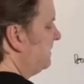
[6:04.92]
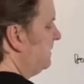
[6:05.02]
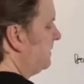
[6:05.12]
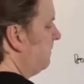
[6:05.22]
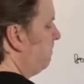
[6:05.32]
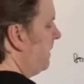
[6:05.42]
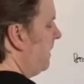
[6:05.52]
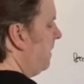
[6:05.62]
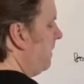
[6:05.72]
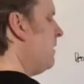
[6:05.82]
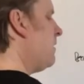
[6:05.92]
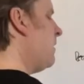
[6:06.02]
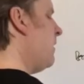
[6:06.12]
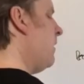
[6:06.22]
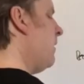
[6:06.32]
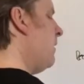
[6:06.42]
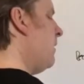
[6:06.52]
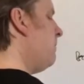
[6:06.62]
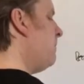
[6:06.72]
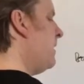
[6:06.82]
capa
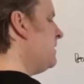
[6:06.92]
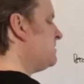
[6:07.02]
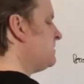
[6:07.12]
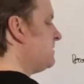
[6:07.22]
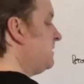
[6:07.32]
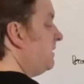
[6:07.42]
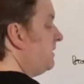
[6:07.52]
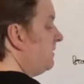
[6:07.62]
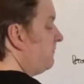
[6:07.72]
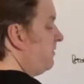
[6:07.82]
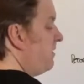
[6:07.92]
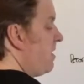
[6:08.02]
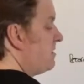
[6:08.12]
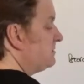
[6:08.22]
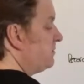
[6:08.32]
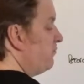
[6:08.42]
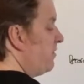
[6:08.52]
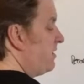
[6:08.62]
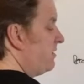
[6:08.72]
capacity. It's very hard to write